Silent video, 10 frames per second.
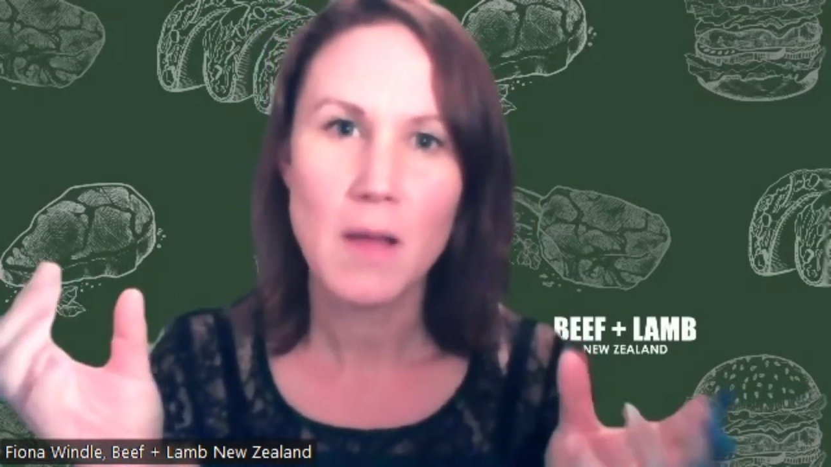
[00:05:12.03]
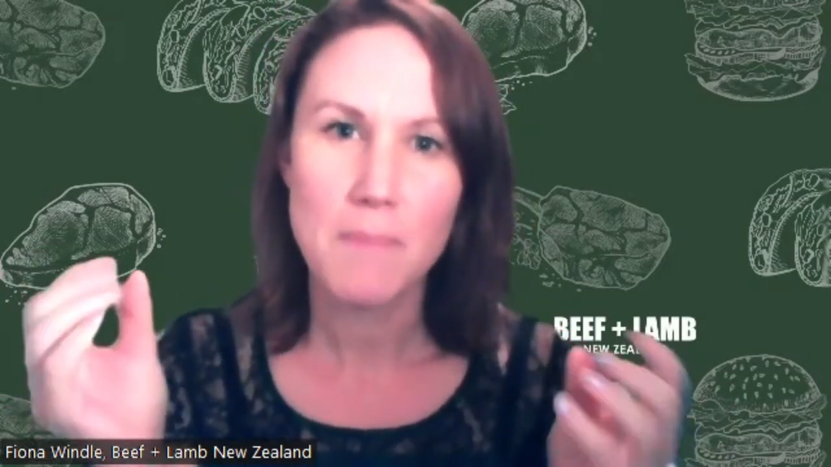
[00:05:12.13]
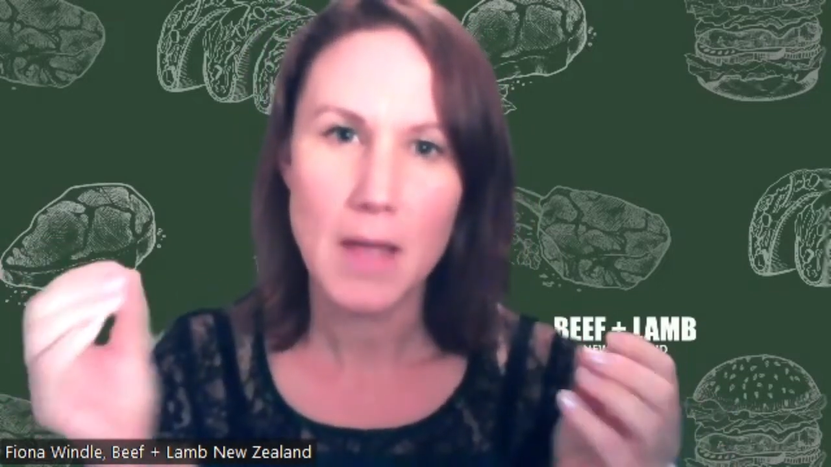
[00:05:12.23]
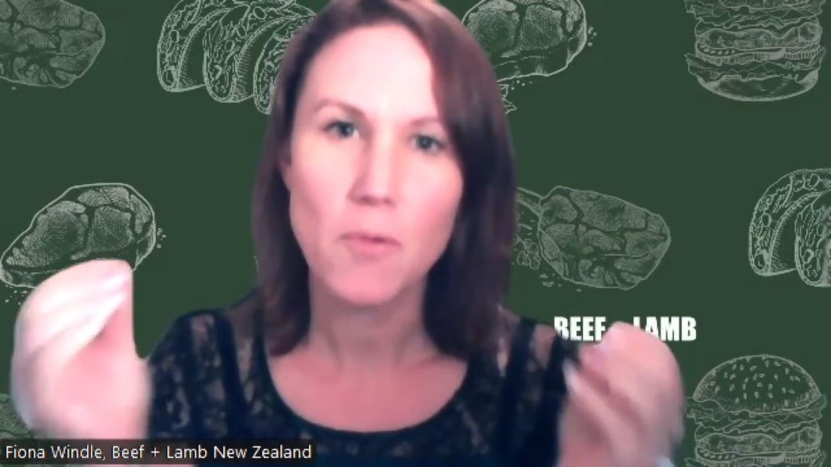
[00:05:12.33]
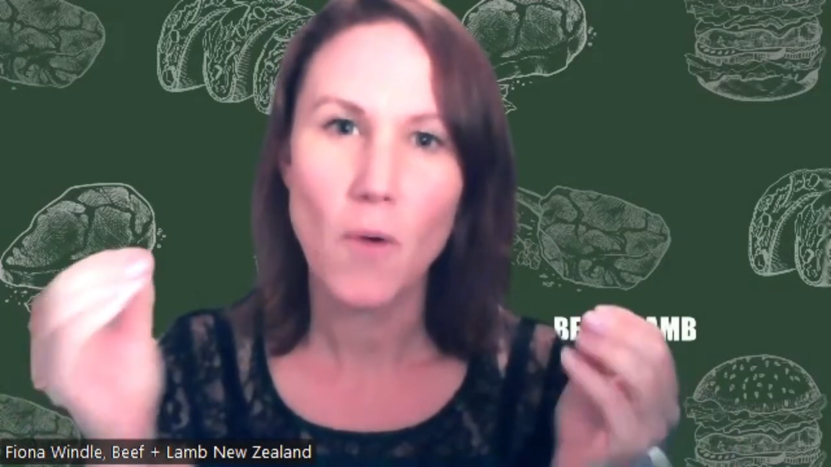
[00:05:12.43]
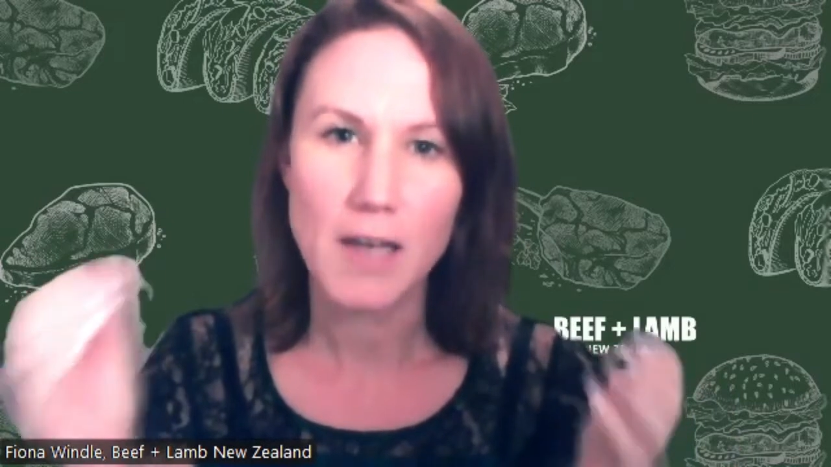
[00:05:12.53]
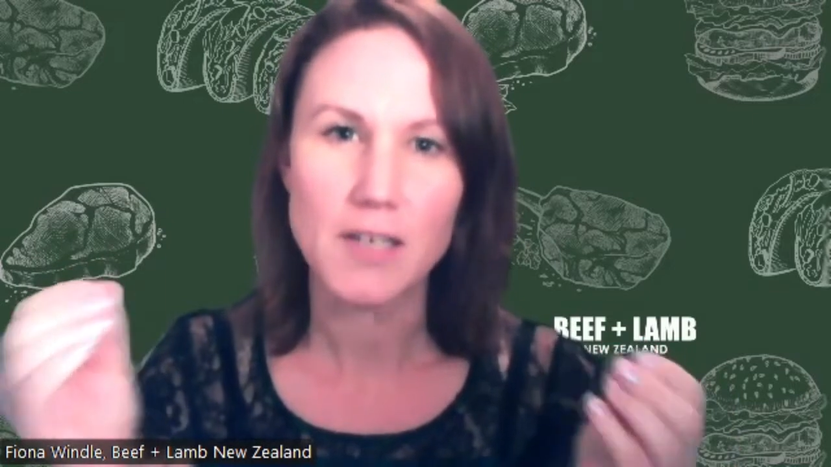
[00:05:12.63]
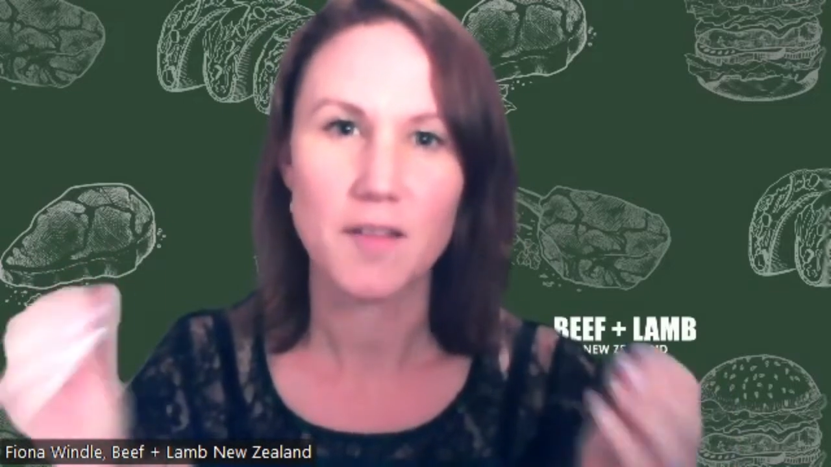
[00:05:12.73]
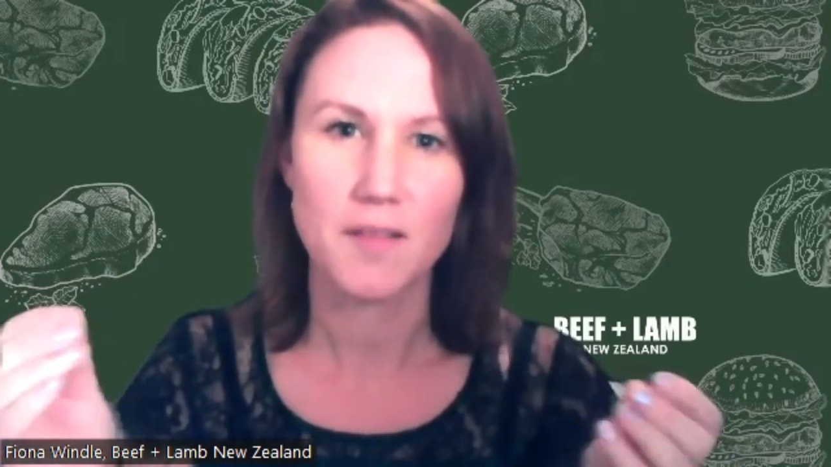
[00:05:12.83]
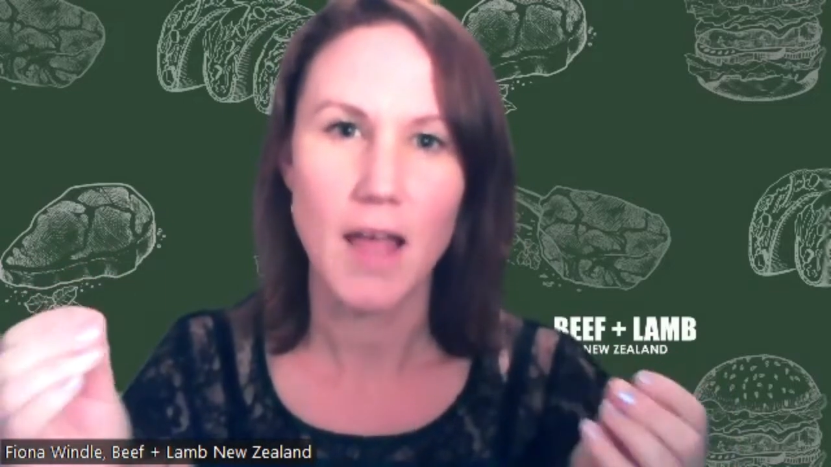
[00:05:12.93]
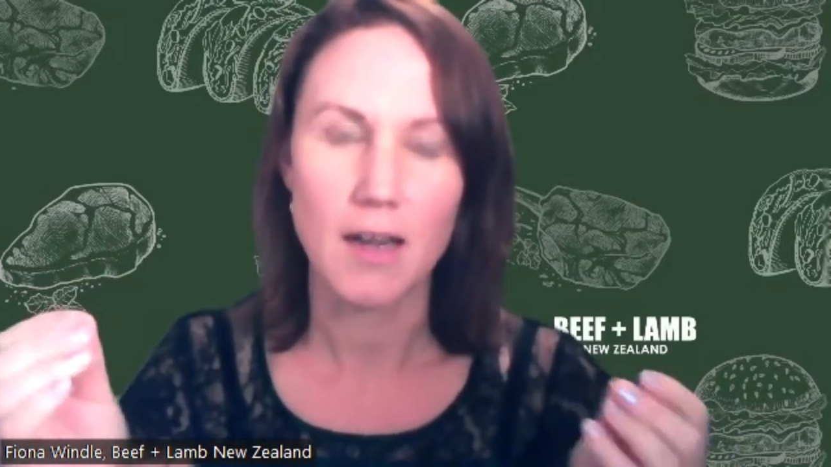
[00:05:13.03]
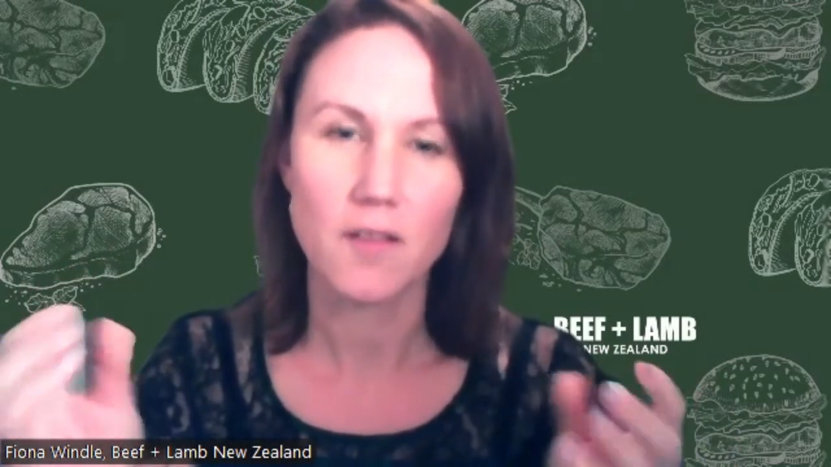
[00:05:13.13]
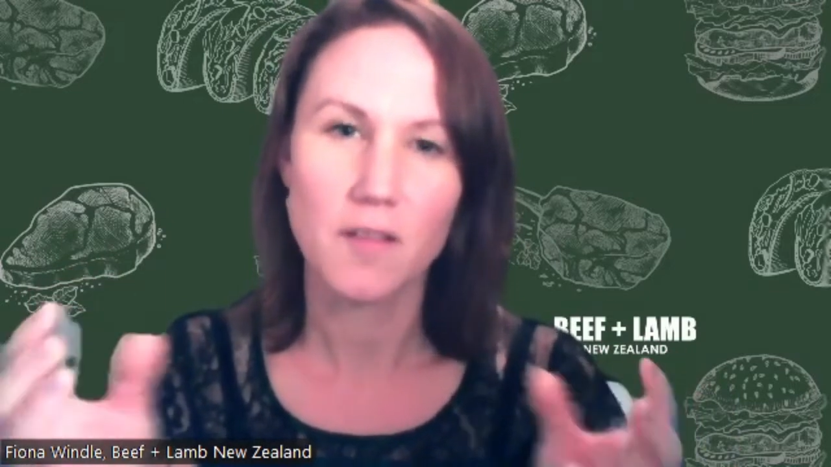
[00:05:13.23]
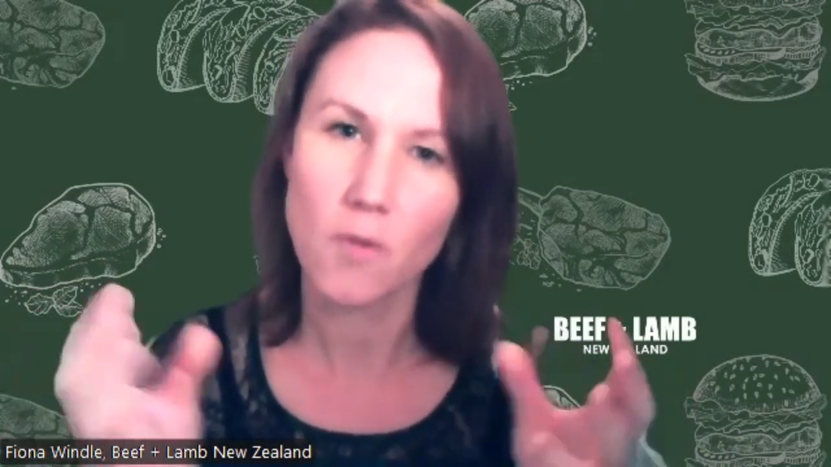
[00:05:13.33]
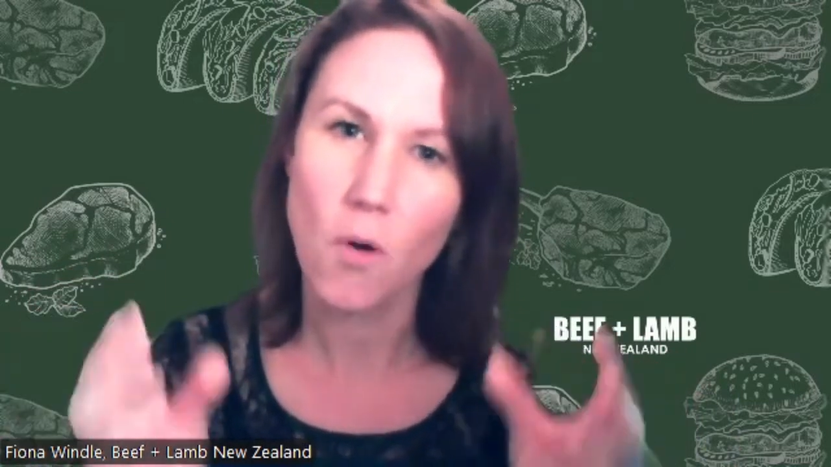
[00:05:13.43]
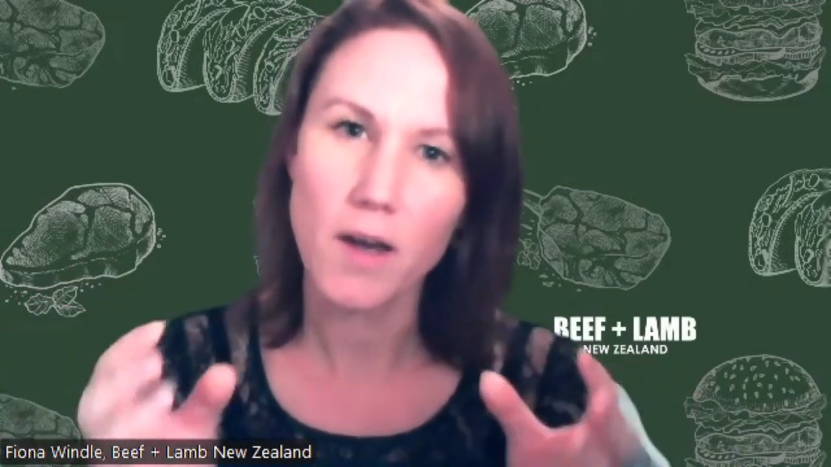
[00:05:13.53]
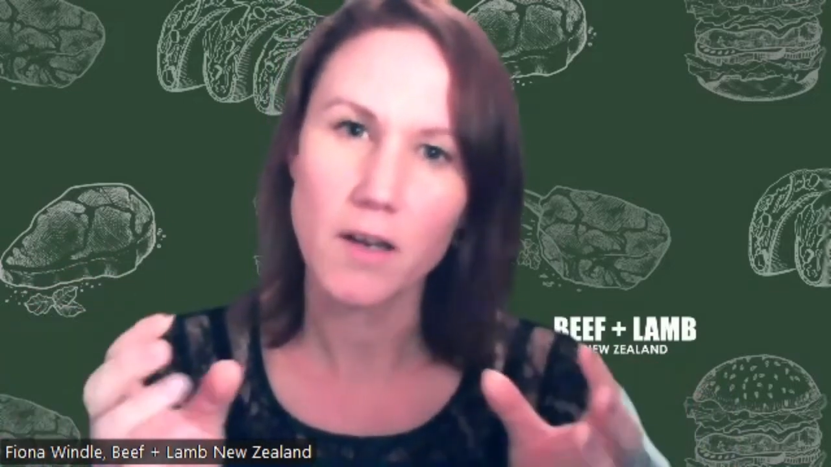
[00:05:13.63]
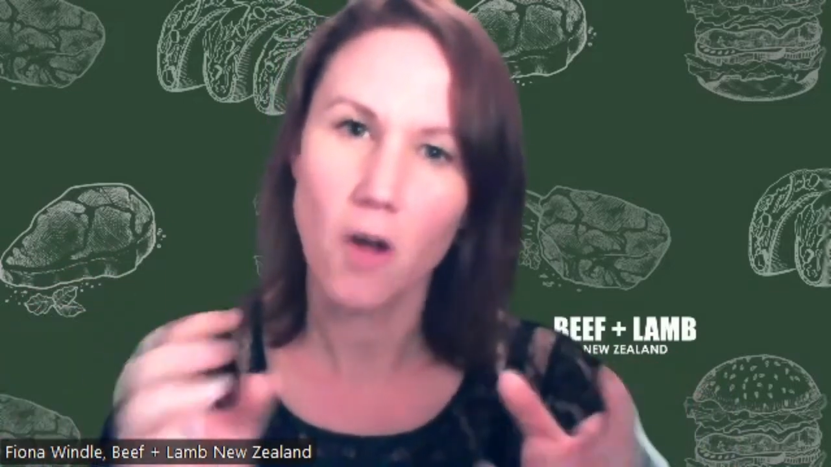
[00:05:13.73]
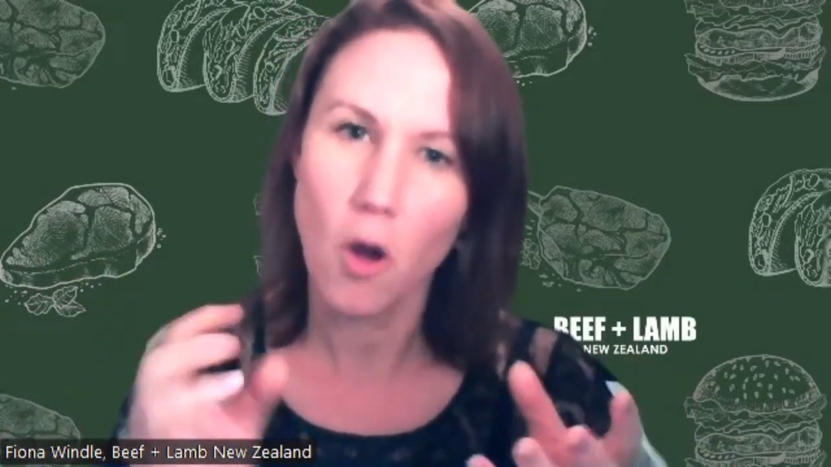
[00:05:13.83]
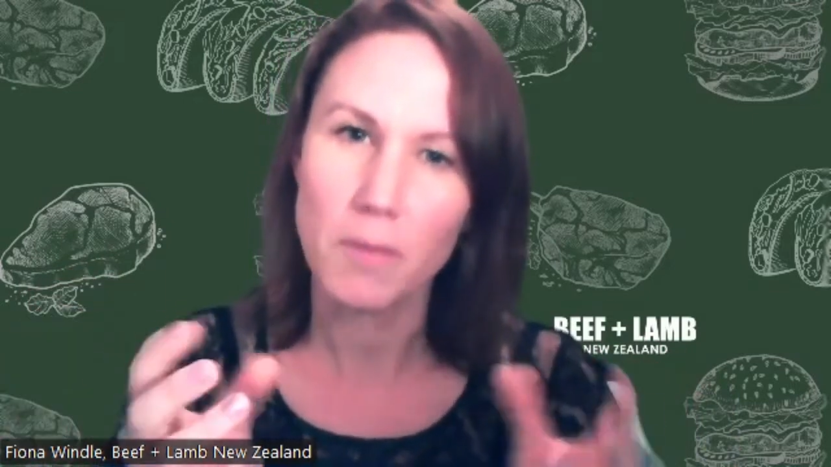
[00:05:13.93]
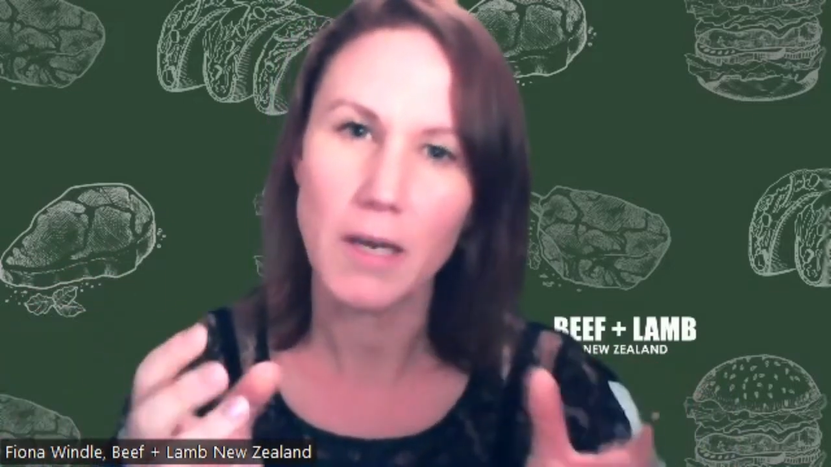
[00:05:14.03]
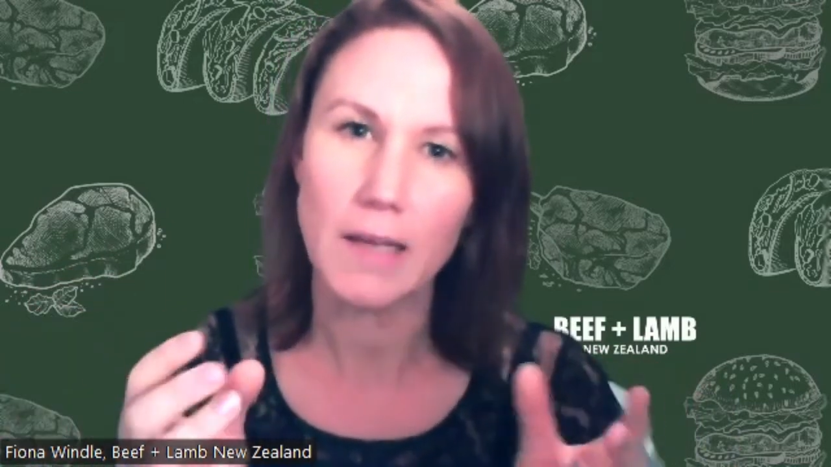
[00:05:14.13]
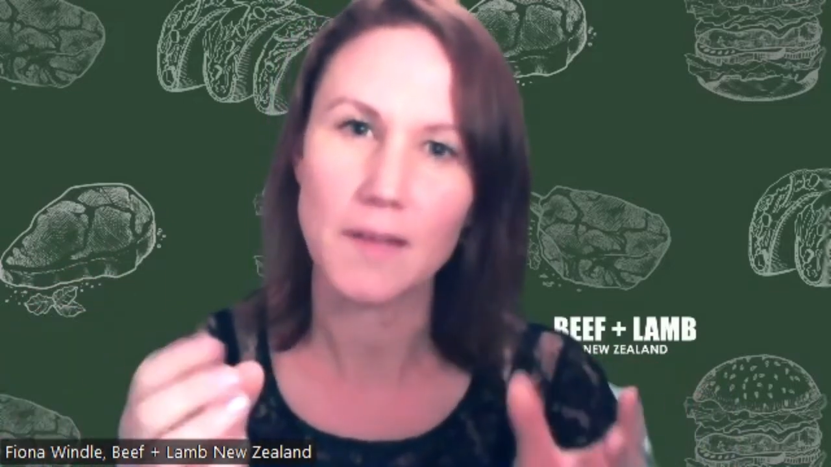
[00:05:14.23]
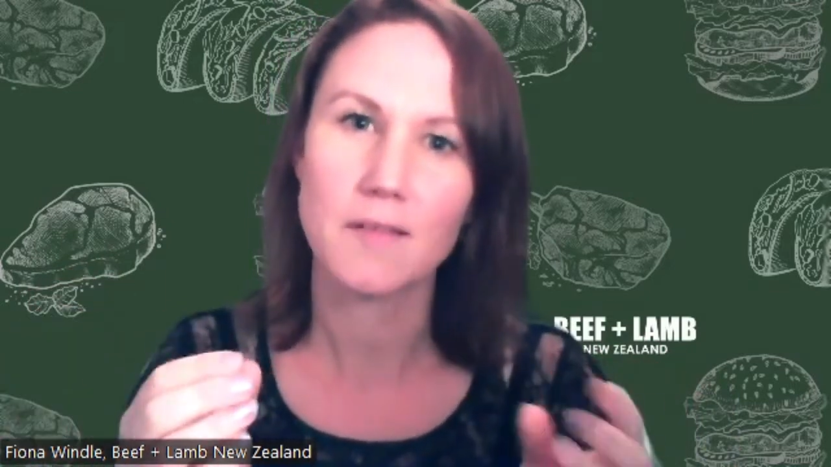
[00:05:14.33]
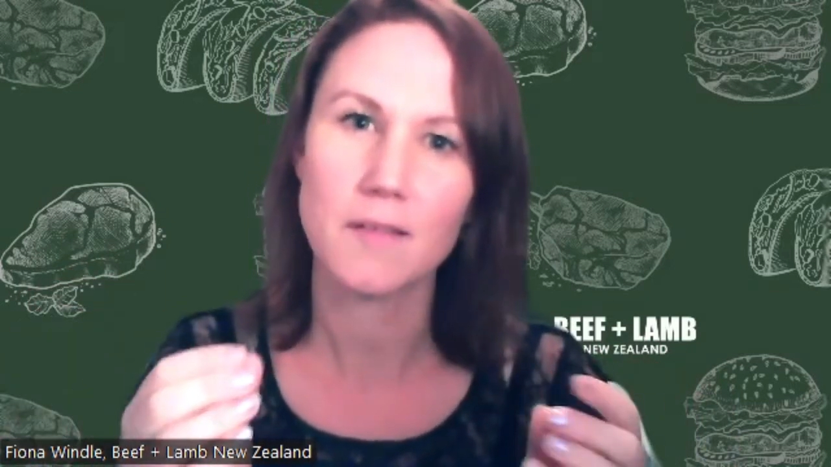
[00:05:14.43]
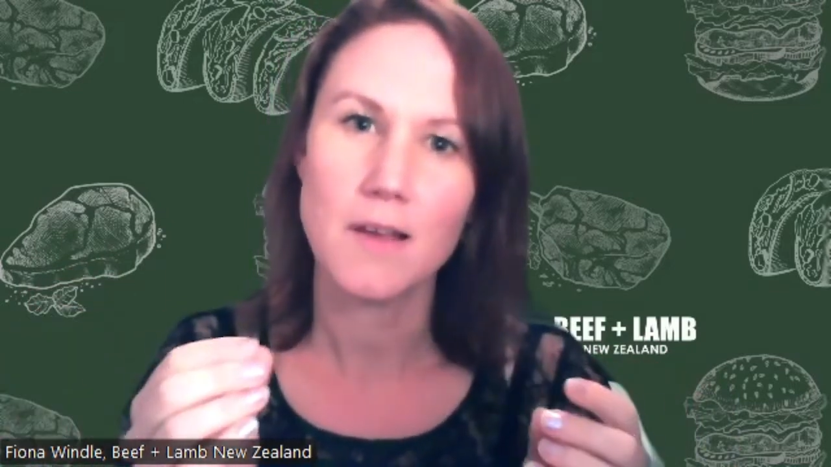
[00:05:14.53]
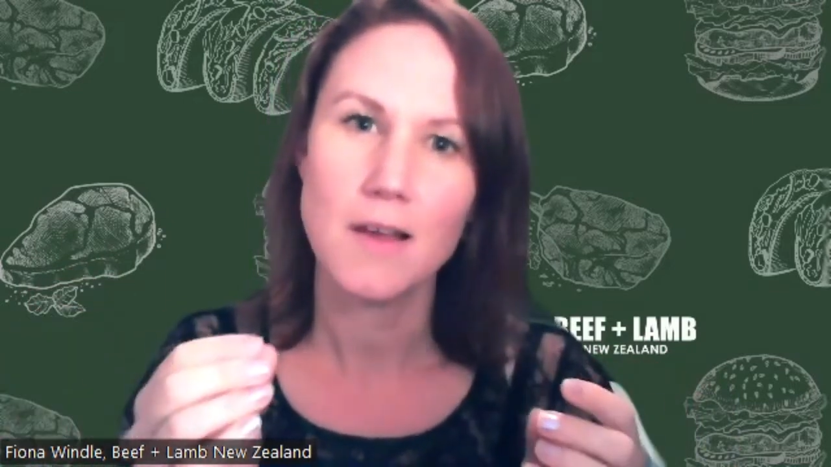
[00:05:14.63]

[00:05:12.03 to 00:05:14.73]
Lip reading: people understand, because it's quite a complex